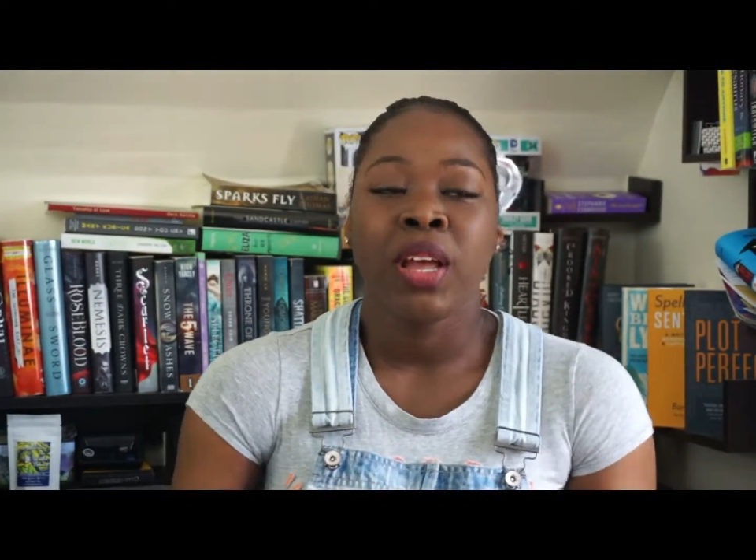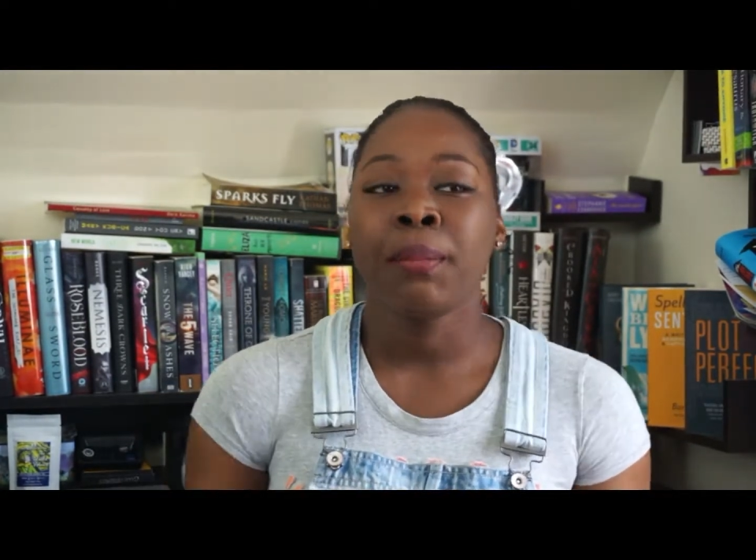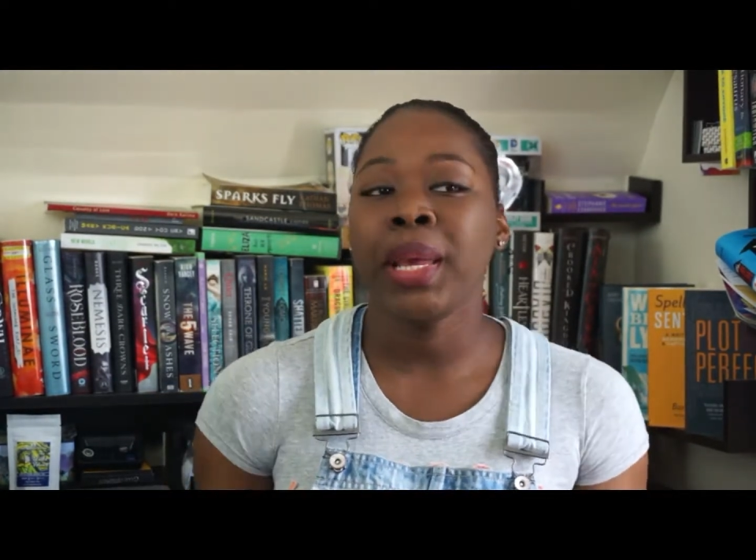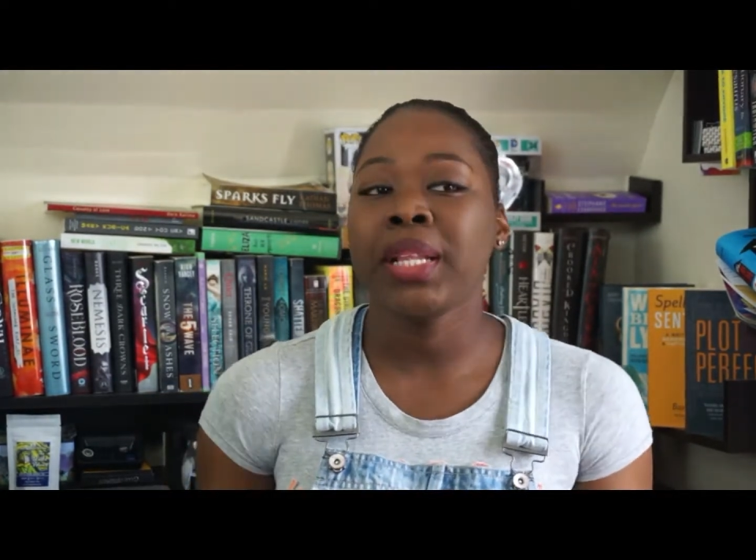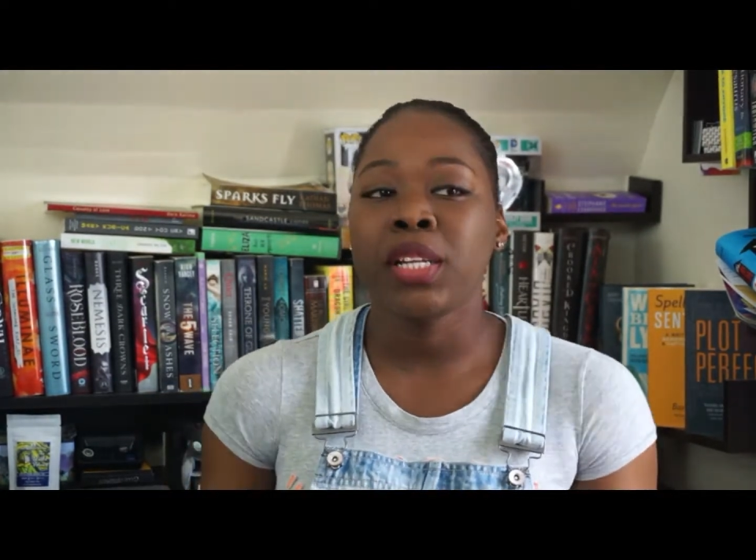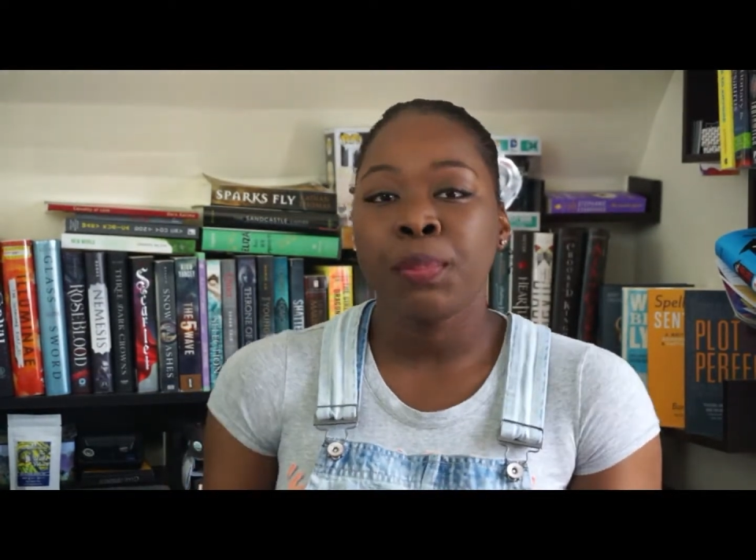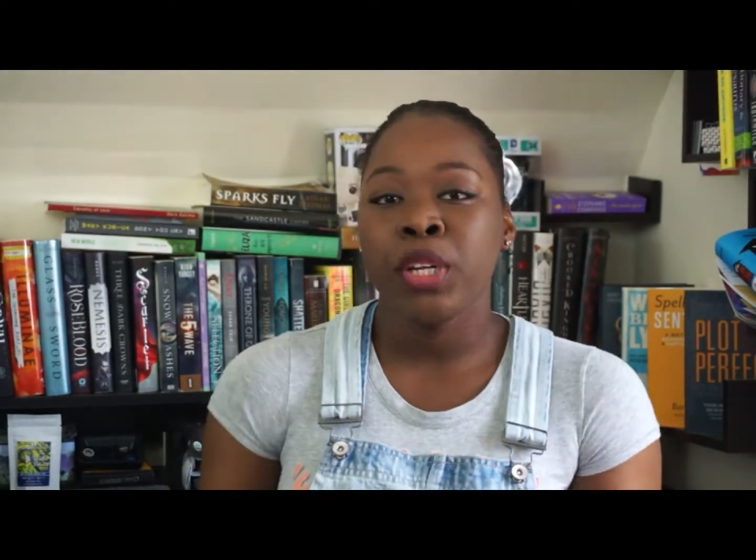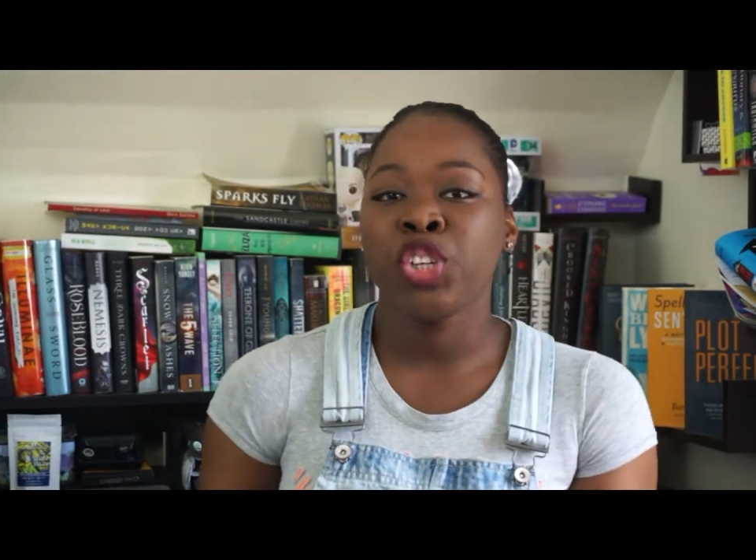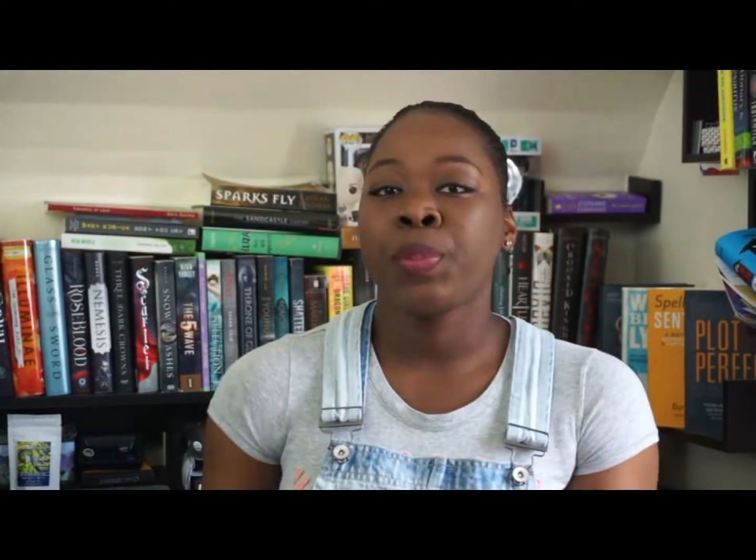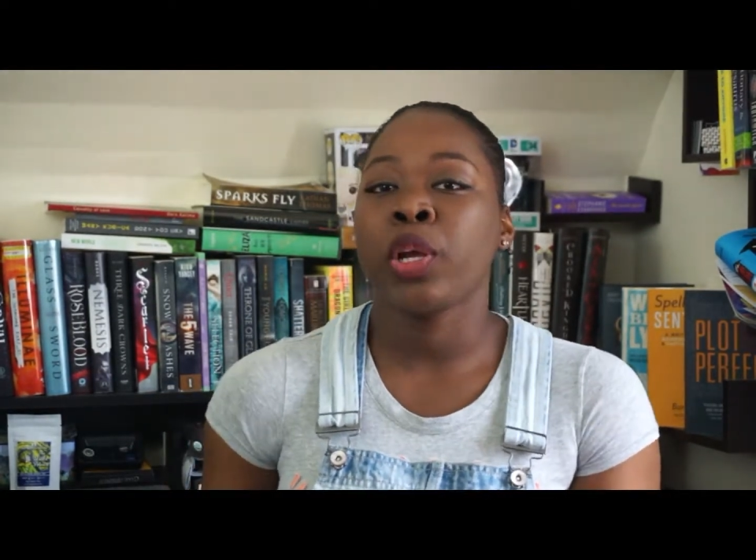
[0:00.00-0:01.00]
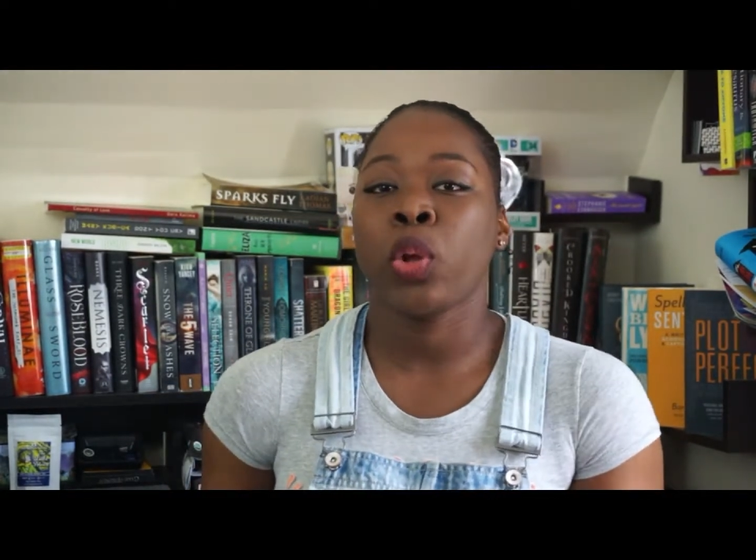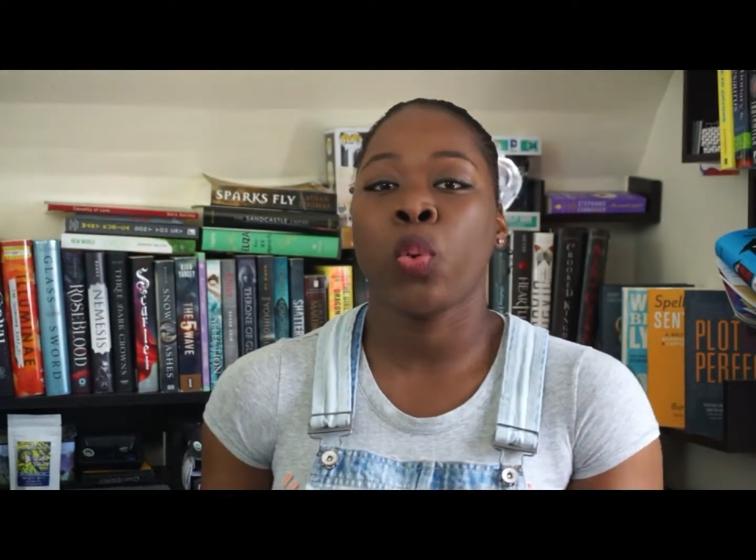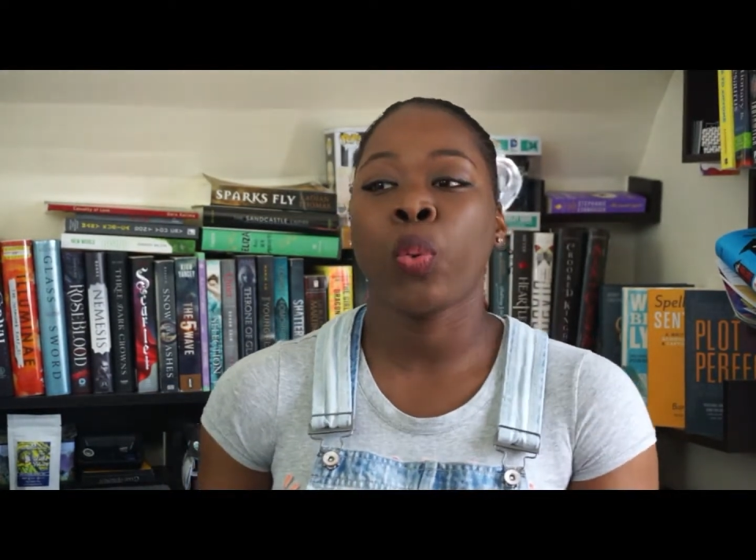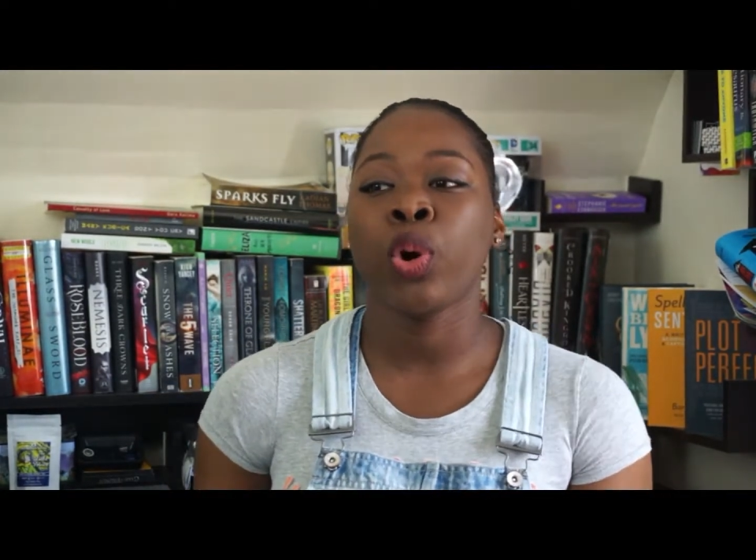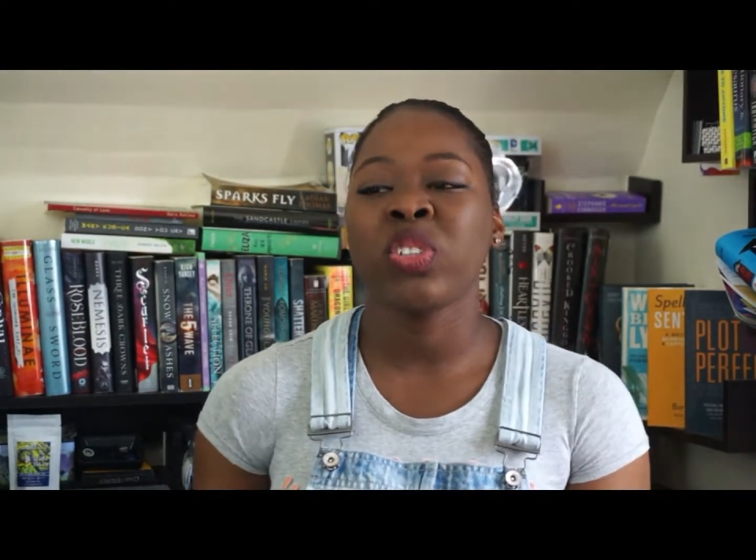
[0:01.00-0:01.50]
Painting a picture about your
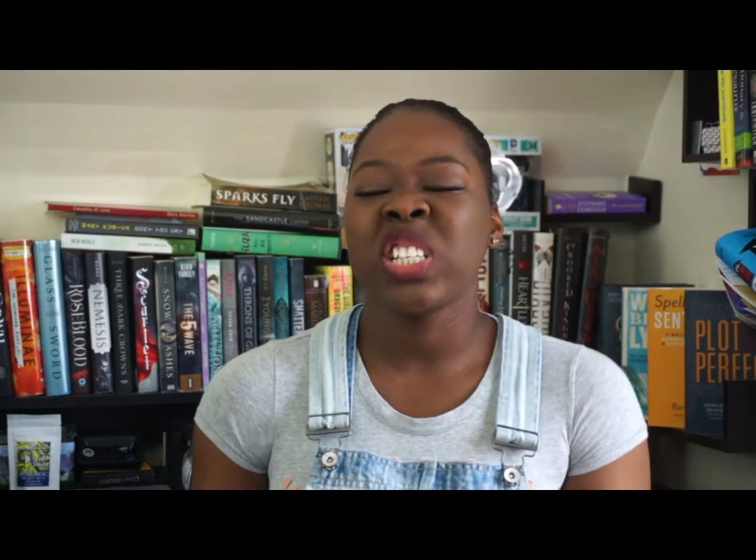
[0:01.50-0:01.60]
world